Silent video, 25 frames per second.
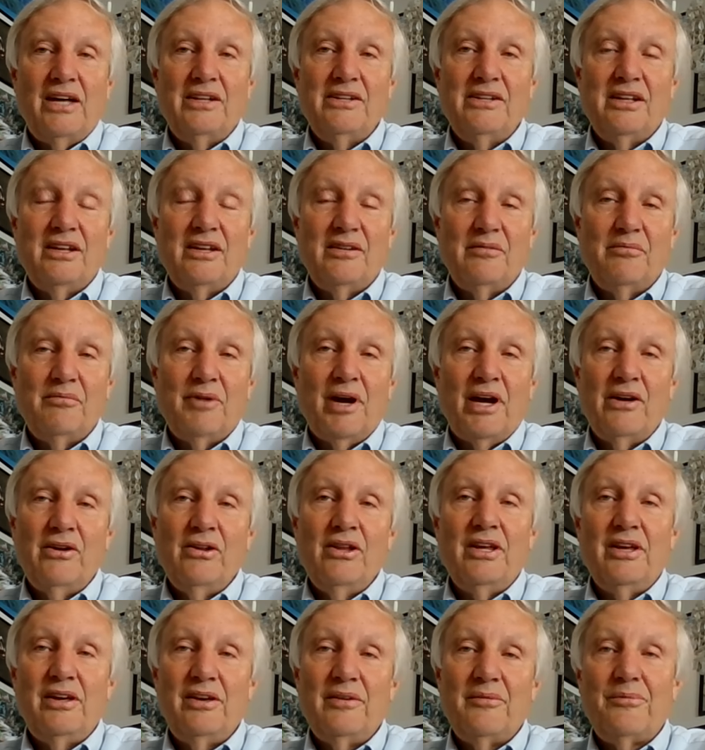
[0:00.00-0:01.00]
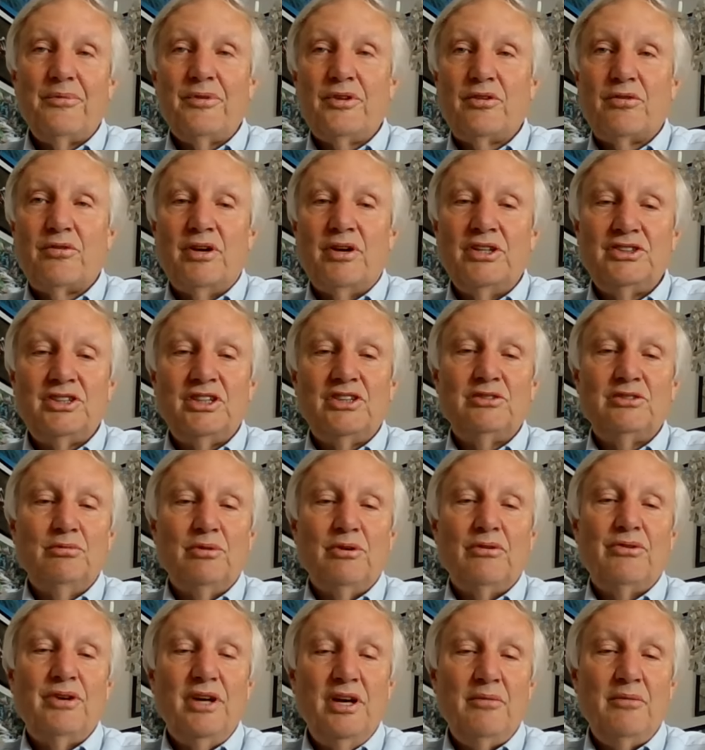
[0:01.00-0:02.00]
I my only criticism
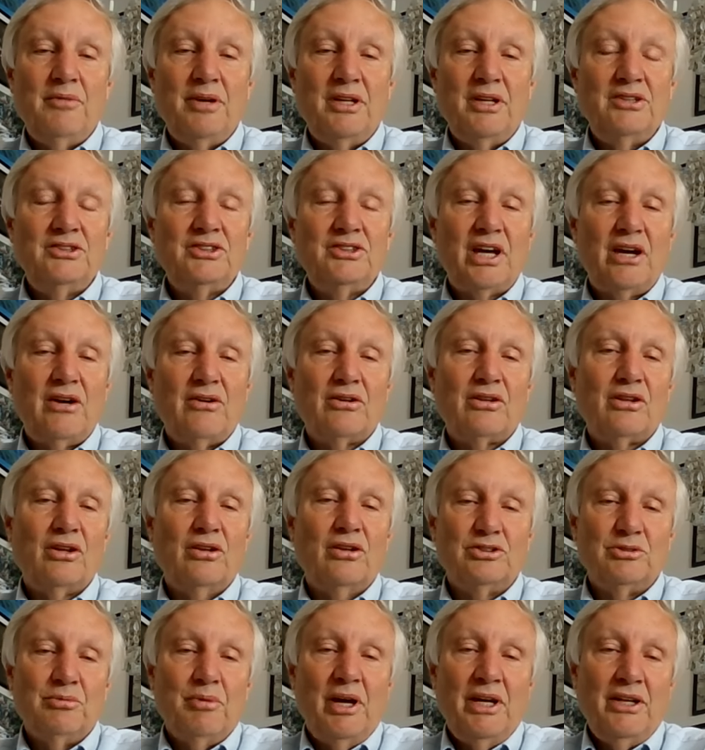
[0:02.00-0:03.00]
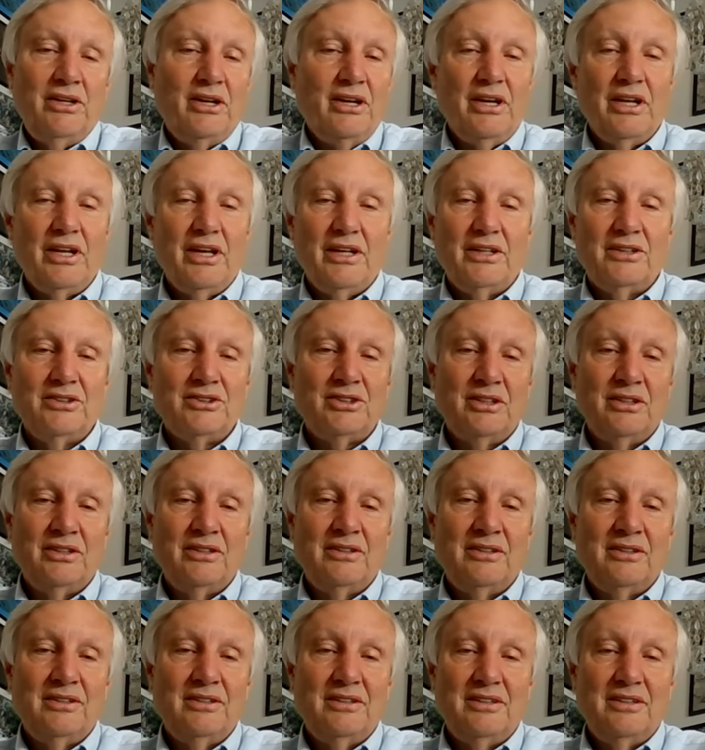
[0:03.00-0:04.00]
of him is how closed-minded he is
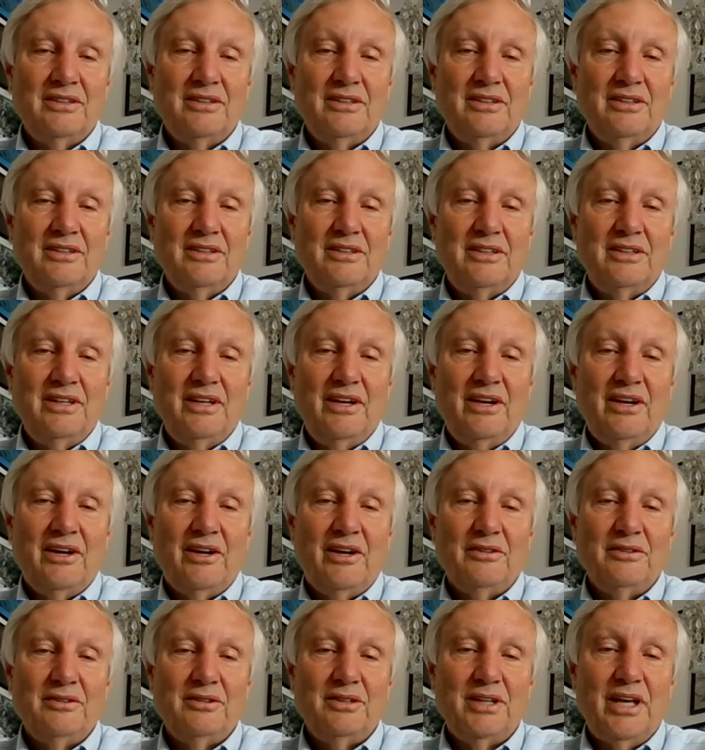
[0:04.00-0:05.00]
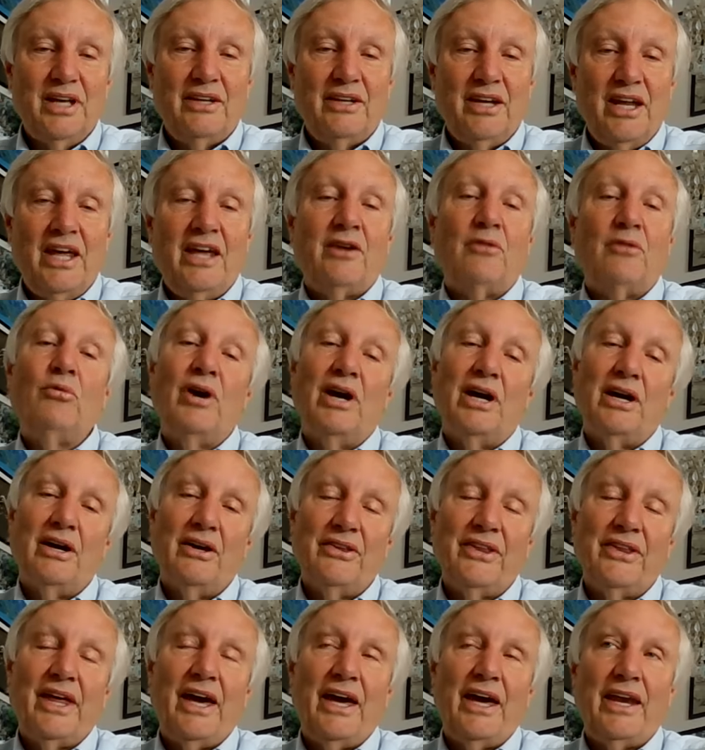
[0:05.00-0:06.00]
mm. you know, and and
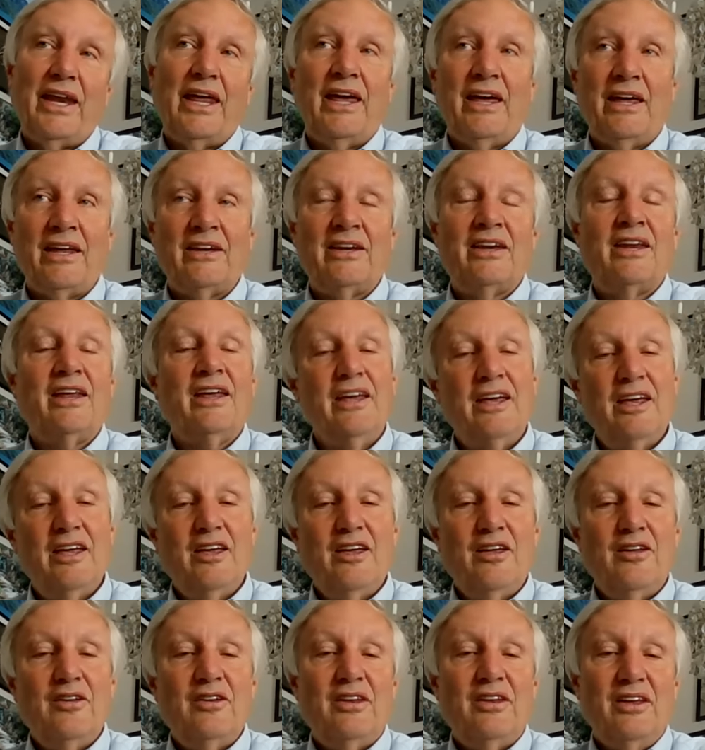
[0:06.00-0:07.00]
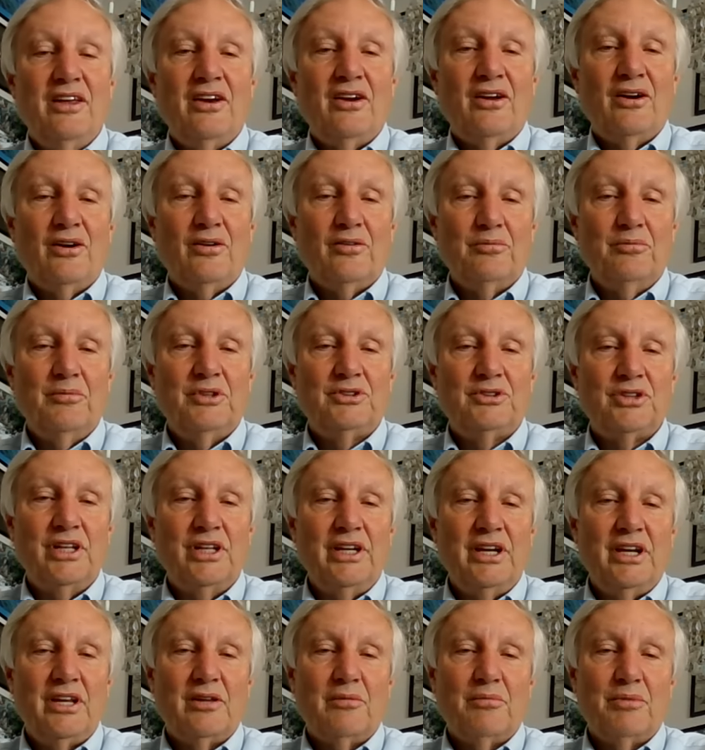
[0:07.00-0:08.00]
well that and you know
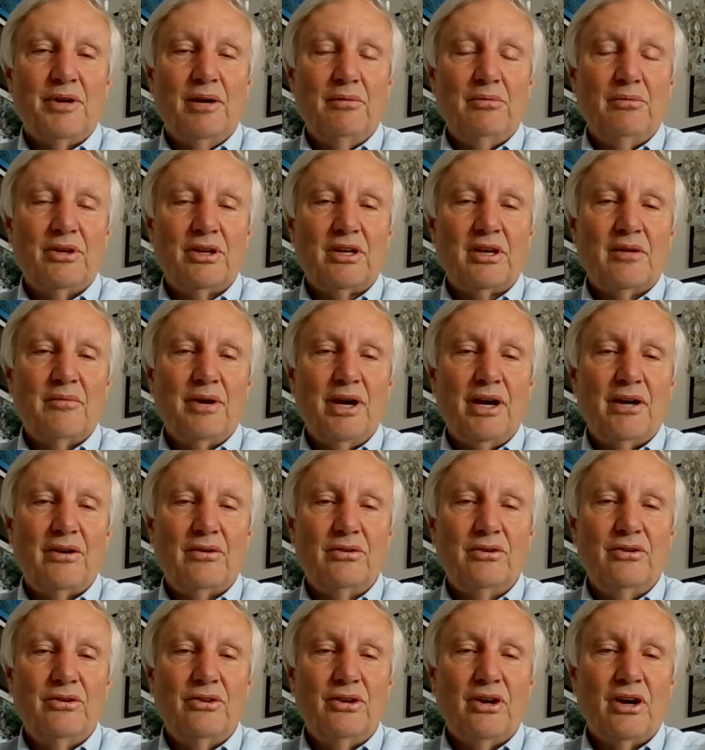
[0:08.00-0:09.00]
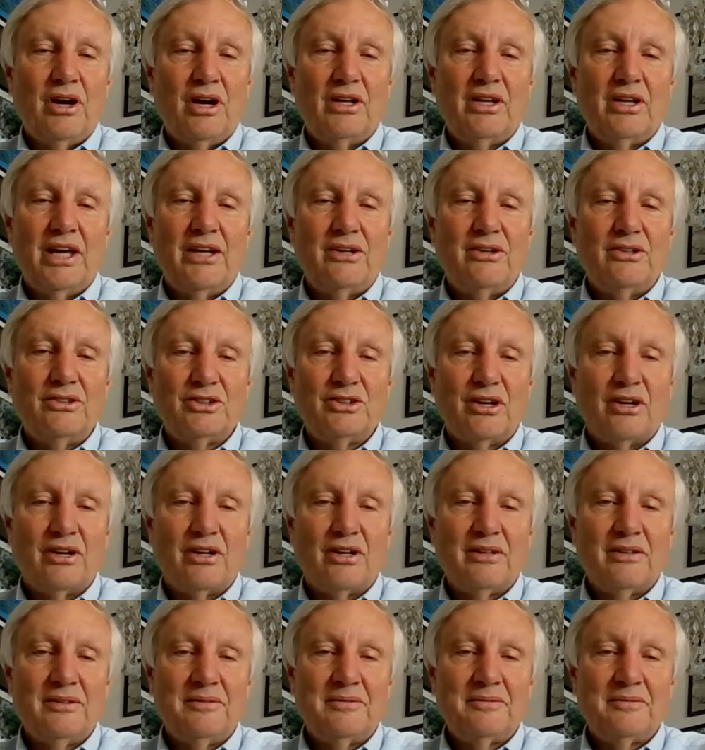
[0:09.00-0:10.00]
misleading the public about who the Heartlanders are.